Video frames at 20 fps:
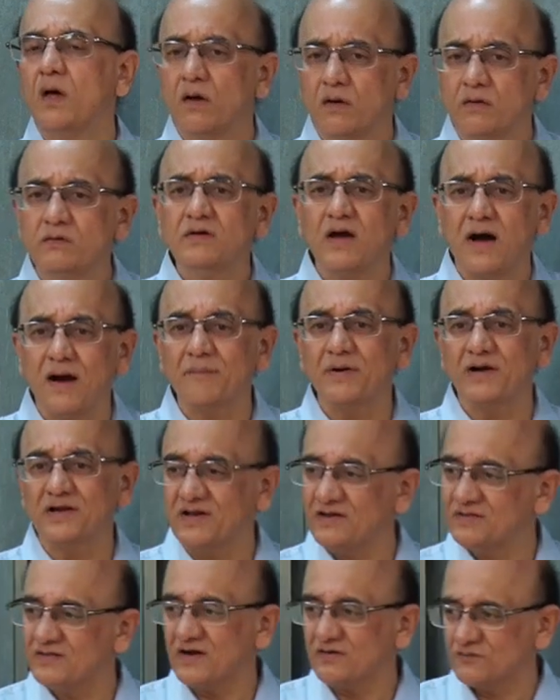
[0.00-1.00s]
Yeah, but
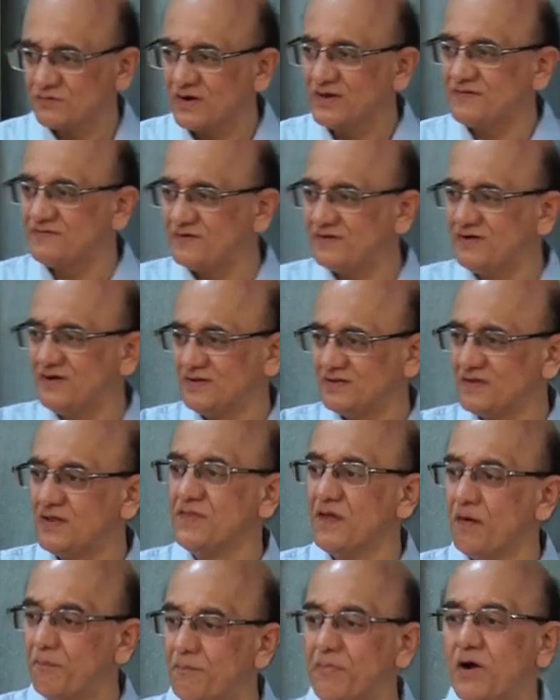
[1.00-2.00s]
th that is what I said. No? The
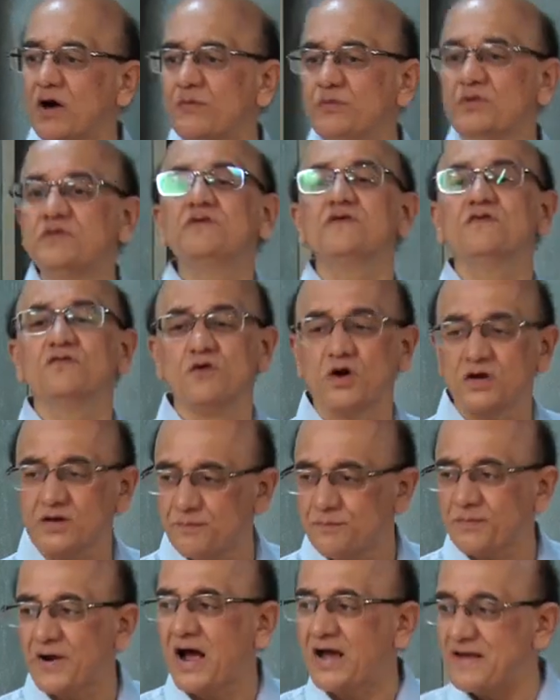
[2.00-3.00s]
number which is not
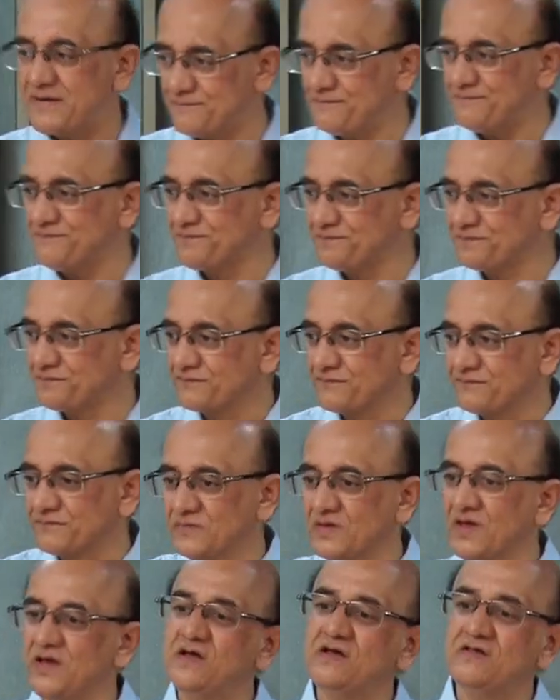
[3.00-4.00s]
prime
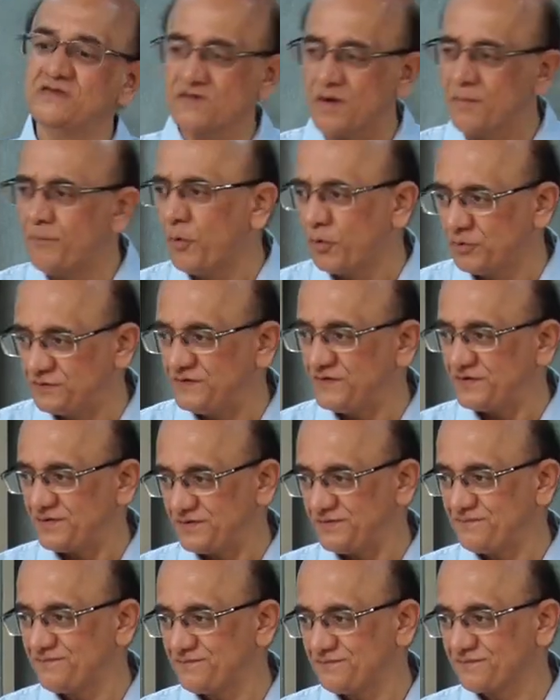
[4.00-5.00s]
is composite,
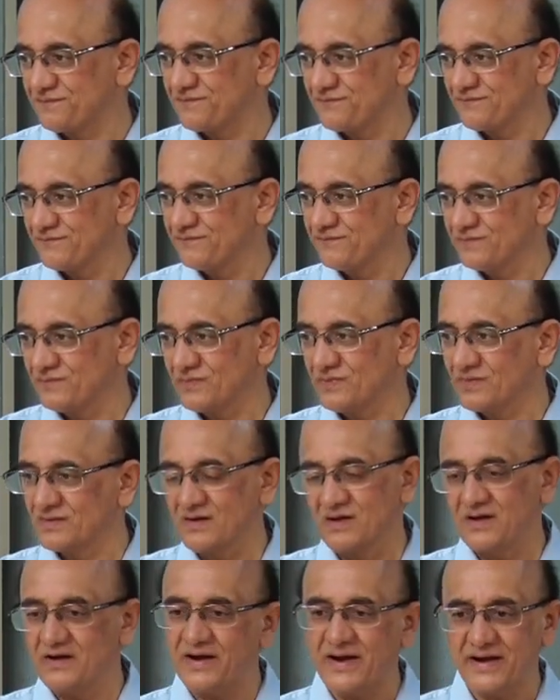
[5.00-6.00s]

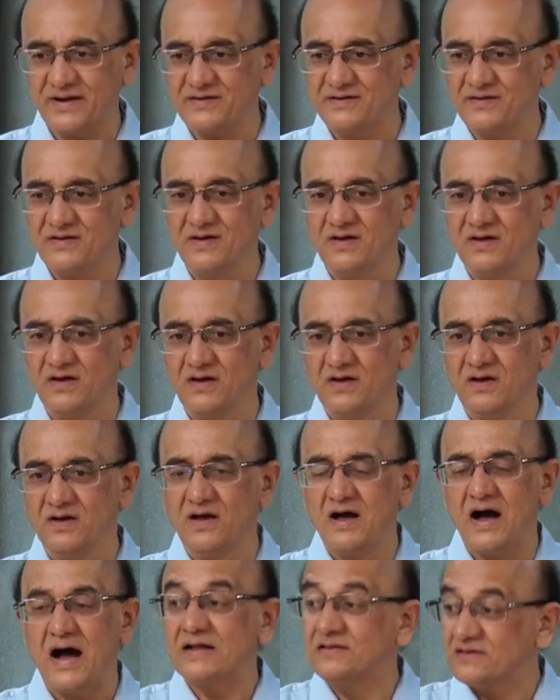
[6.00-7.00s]
correct?
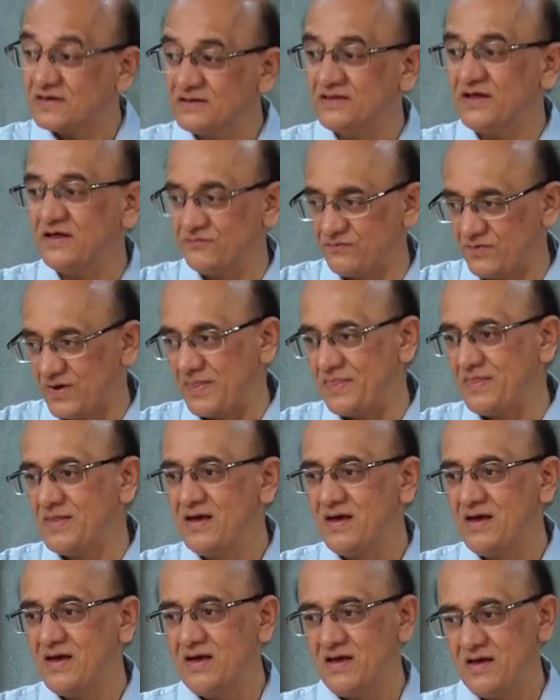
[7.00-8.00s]
Other than 1.
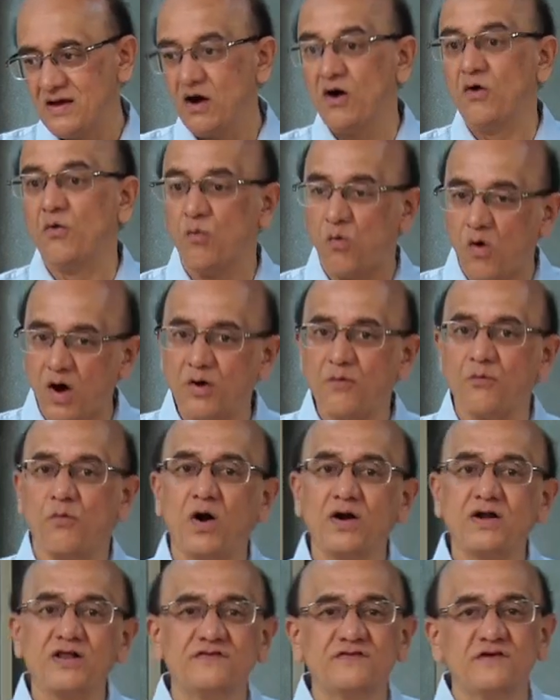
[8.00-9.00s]
What,
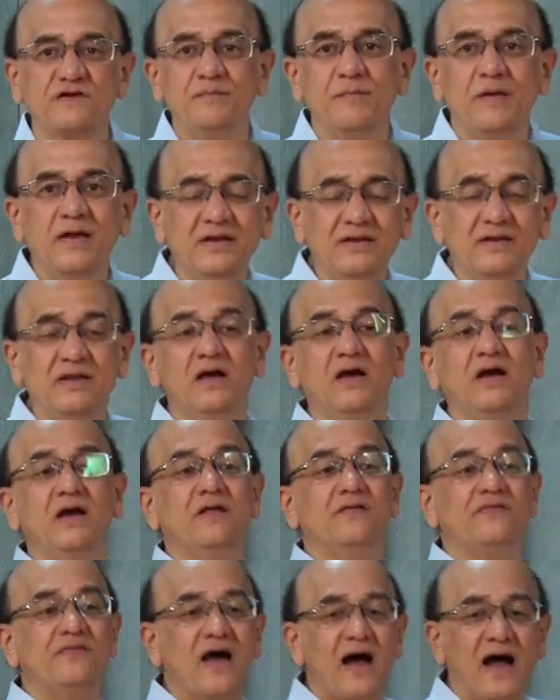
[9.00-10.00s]
what does it mean?
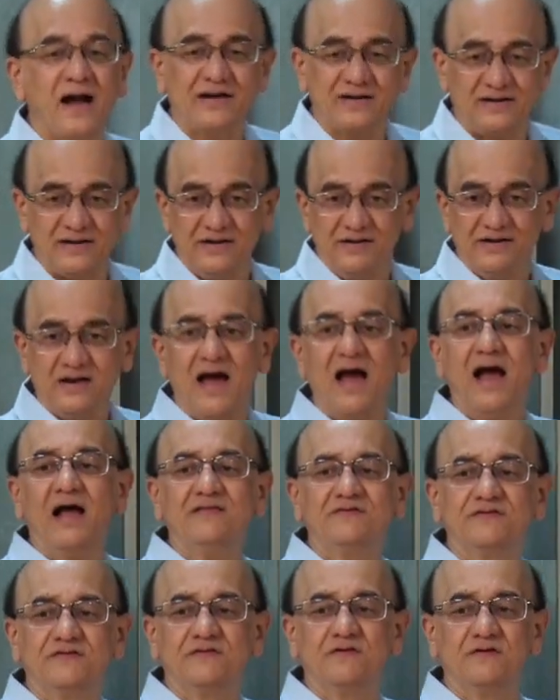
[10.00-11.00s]
That it
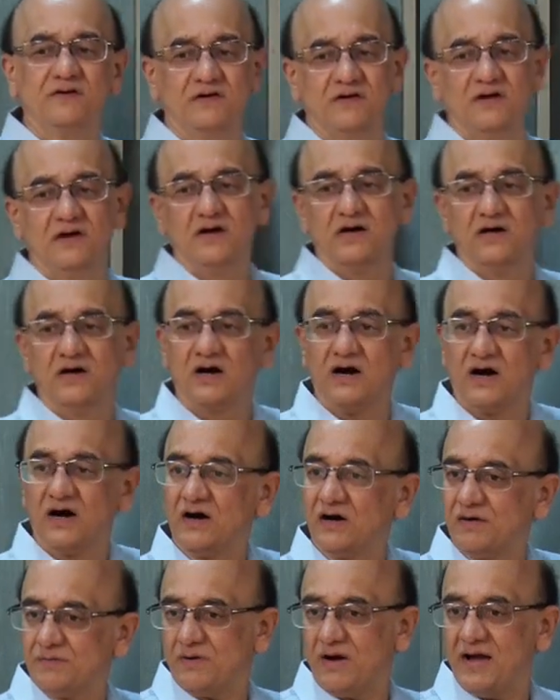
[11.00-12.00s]
has,
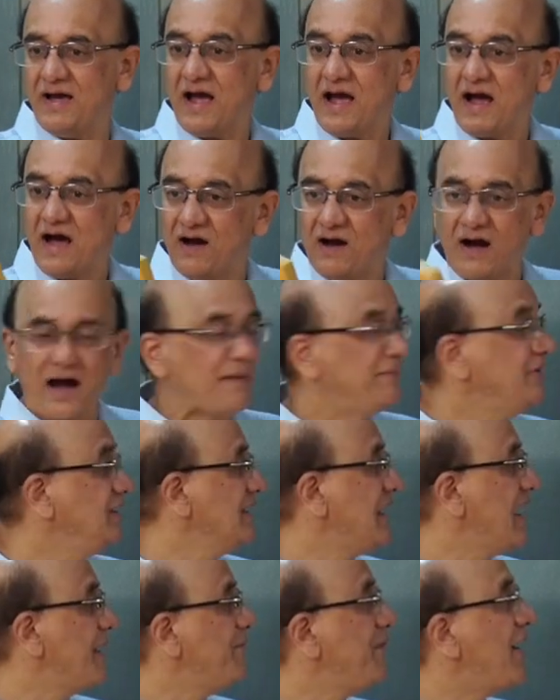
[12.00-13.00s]
uh, uh, I mean,
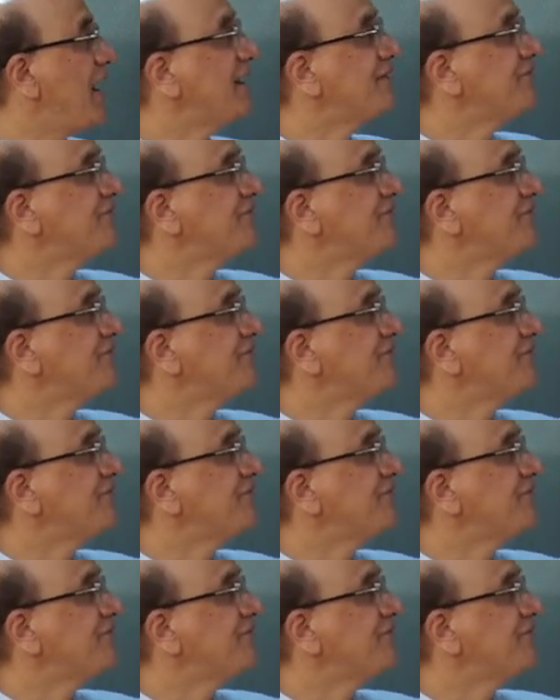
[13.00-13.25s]
apart